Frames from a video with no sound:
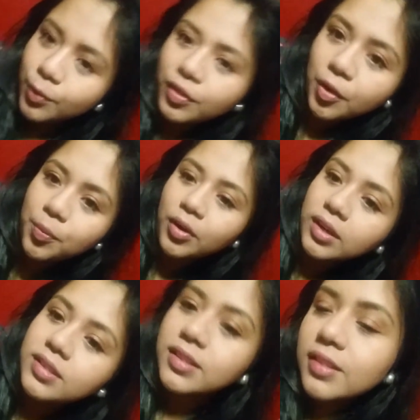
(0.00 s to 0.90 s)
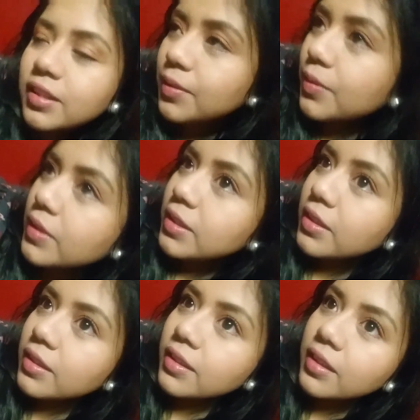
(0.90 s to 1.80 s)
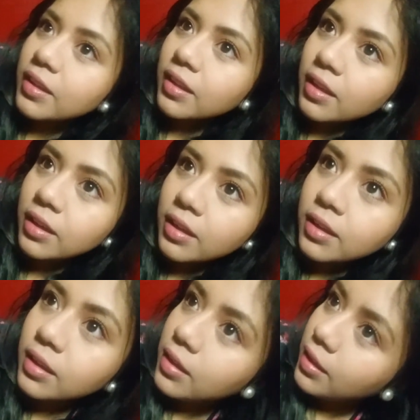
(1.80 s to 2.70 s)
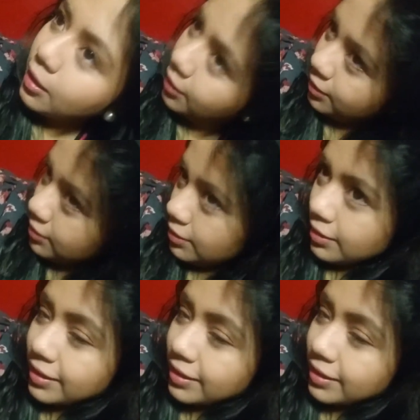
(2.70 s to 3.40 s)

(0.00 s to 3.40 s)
with our prices. What was it? That little slime lizard?